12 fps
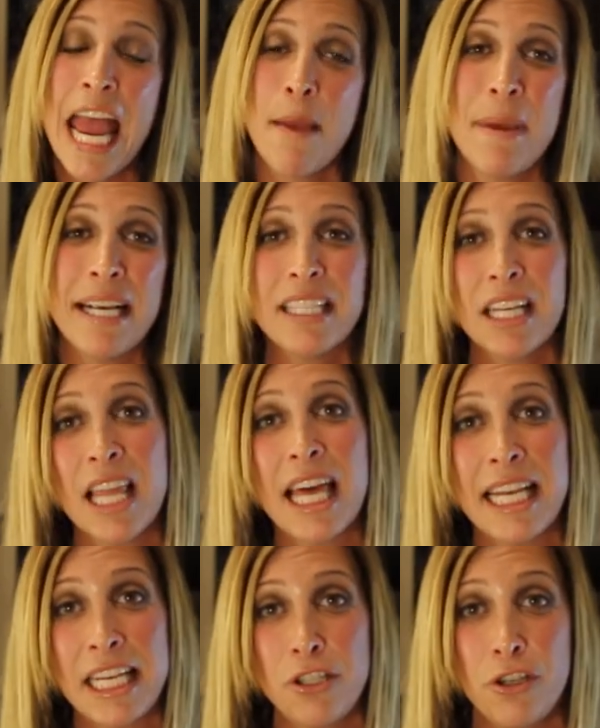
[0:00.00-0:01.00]
it makes it a
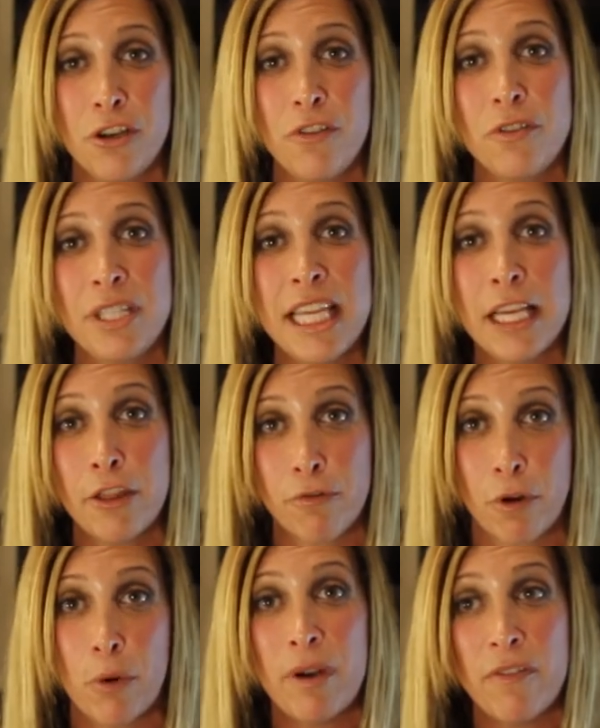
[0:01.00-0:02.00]
lot easier to dig
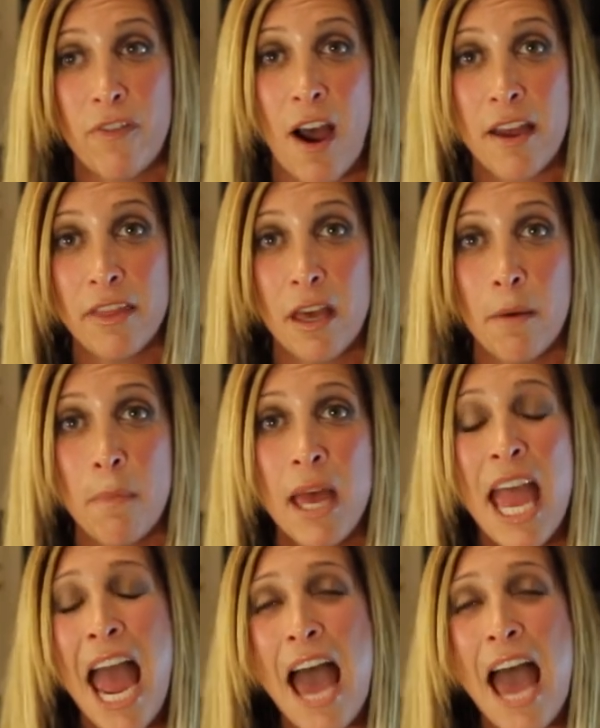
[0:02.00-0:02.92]
through and find them.